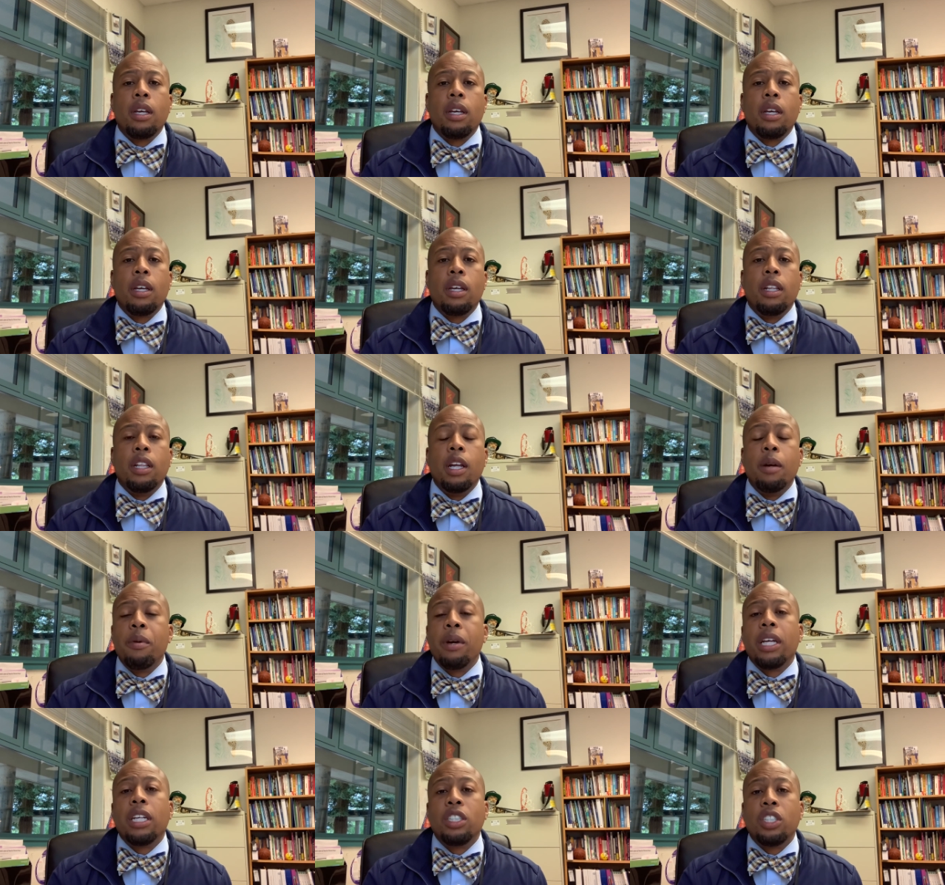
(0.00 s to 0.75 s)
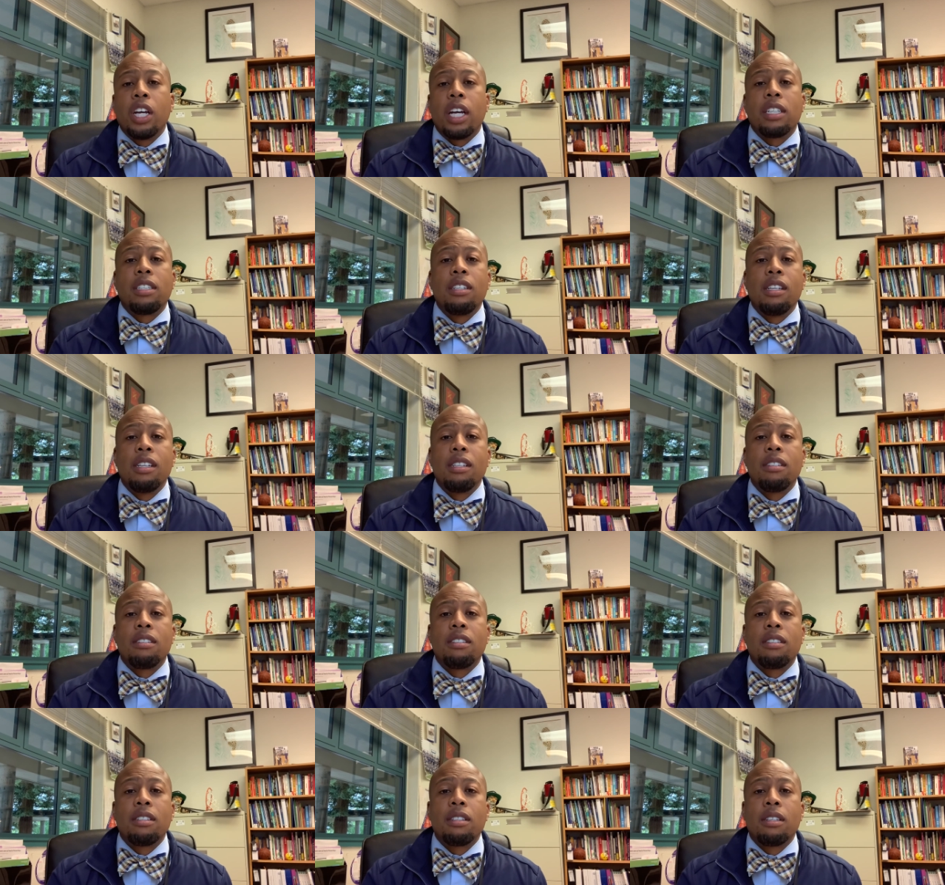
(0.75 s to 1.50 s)
Liberty and
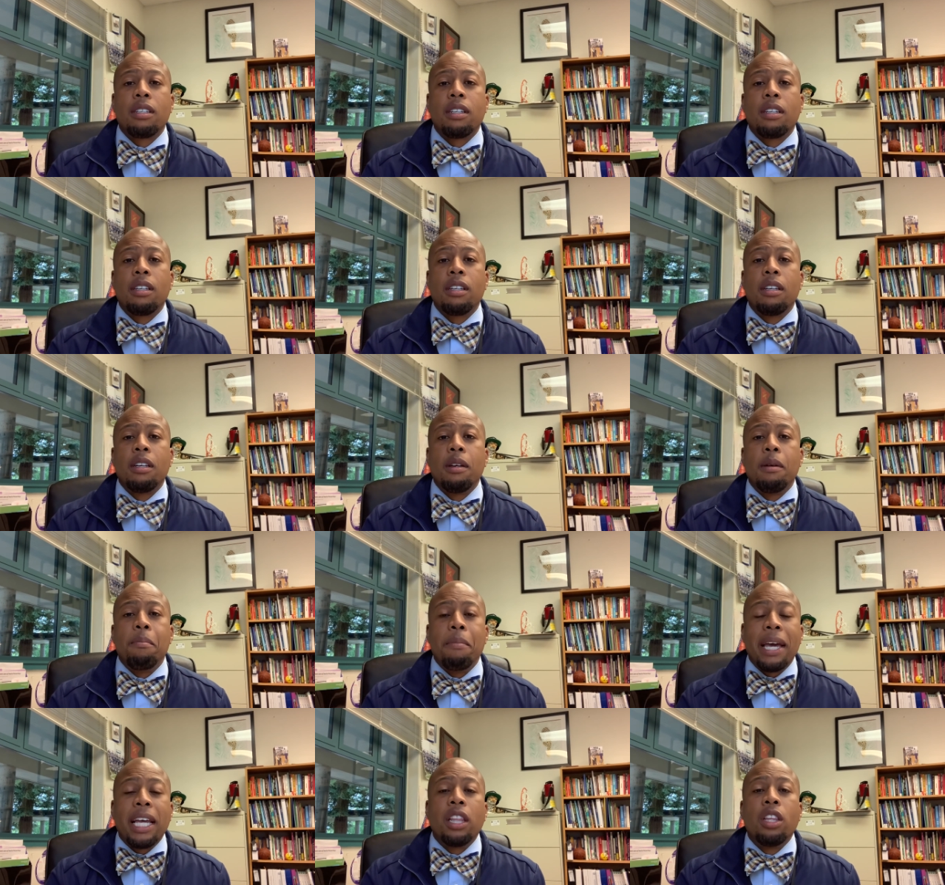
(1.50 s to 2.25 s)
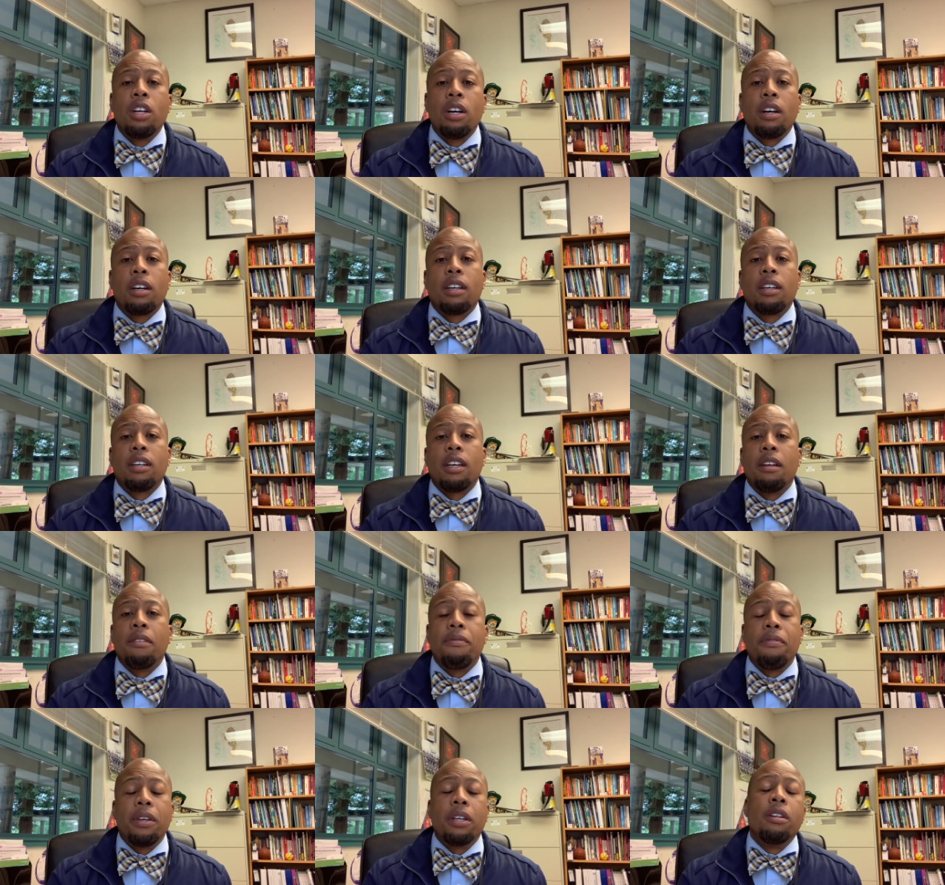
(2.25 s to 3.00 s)
justice may look and
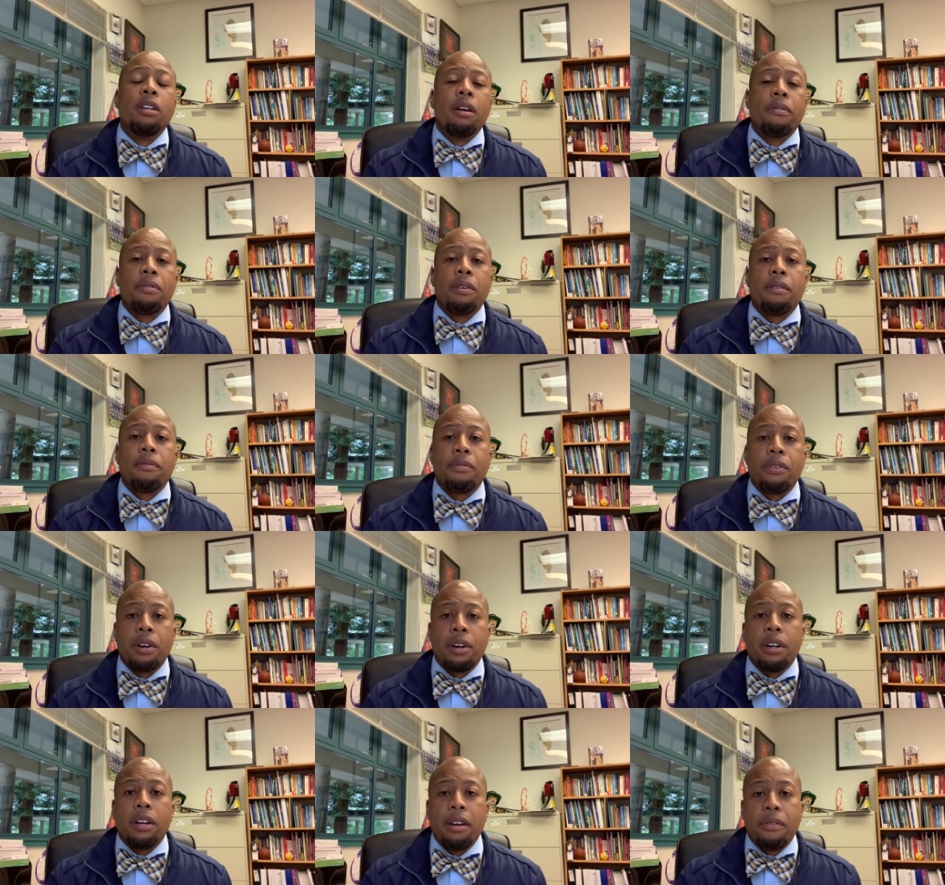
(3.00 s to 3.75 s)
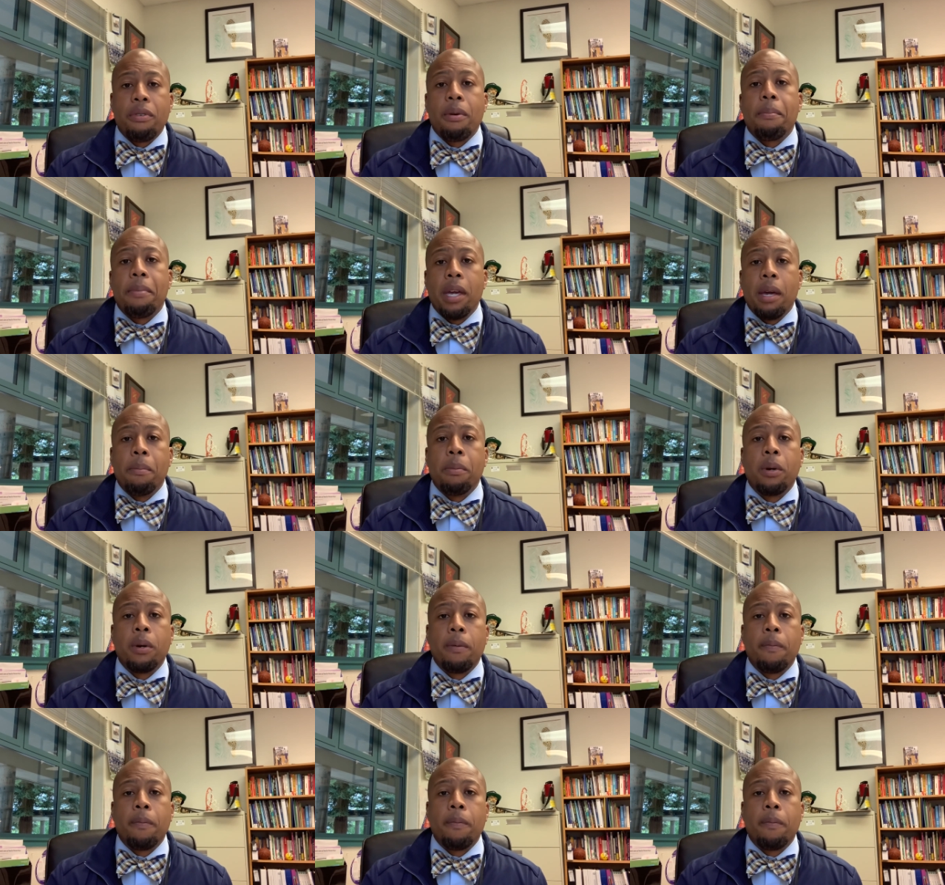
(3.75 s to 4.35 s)
feel different for different people,